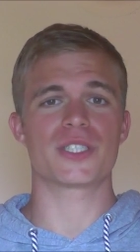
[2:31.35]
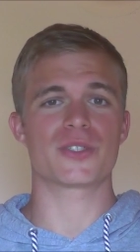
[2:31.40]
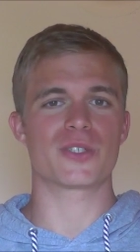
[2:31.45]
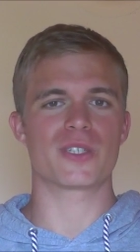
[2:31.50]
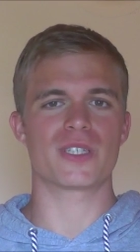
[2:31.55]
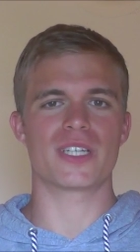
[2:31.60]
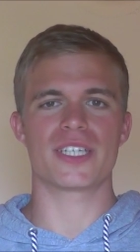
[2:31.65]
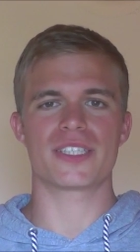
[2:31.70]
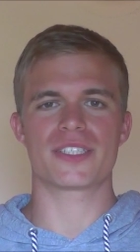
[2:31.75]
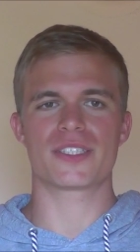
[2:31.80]

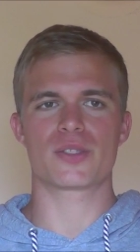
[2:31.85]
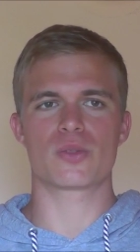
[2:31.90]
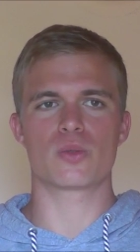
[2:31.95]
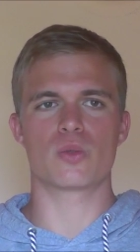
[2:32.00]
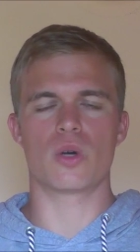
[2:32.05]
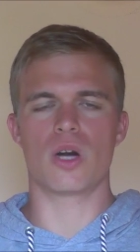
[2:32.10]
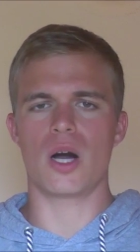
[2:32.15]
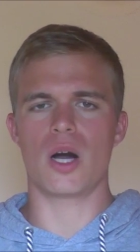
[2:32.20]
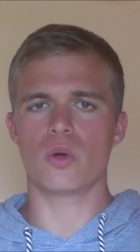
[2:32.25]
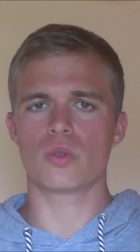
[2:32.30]
relates
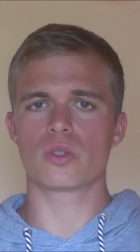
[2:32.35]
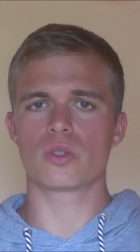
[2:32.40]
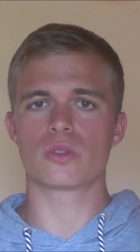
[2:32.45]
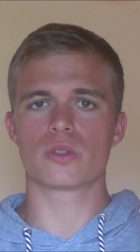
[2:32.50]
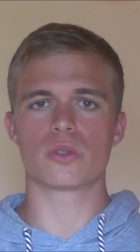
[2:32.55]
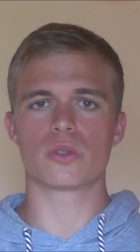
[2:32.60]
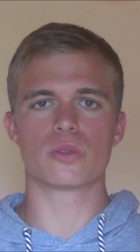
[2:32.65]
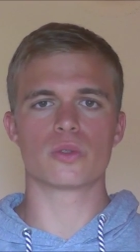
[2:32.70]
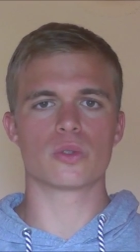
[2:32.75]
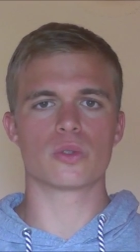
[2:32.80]
to how do
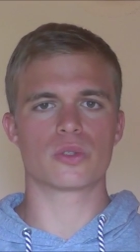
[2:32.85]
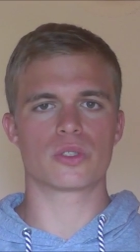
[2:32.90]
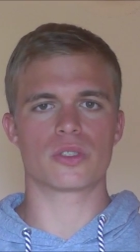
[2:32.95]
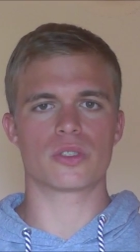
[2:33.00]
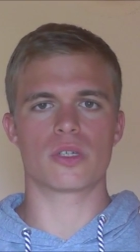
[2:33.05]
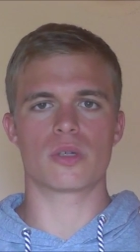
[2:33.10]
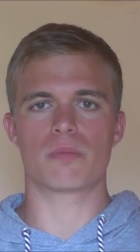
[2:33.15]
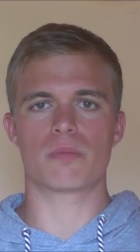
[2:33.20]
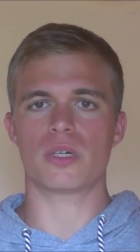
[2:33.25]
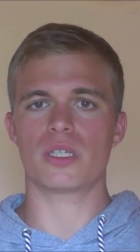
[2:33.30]
you use
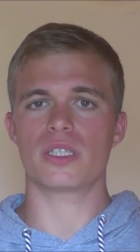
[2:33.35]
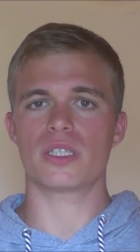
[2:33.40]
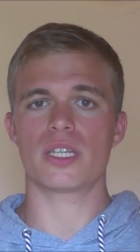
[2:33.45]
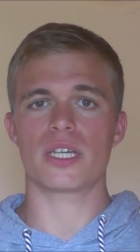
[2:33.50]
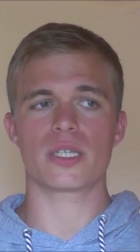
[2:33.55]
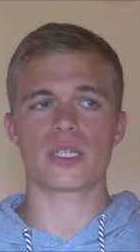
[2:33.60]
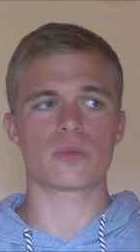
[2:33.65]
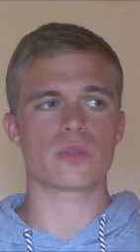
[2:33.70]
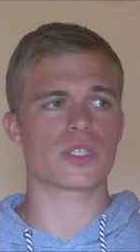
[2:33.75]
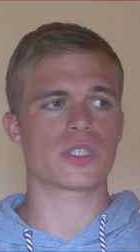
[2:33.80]
your body
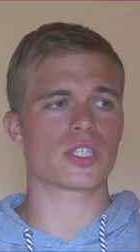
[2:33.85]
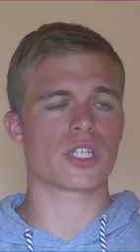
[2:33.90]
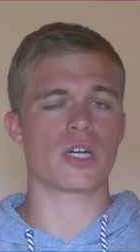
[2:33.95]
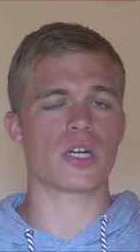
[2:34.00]
language,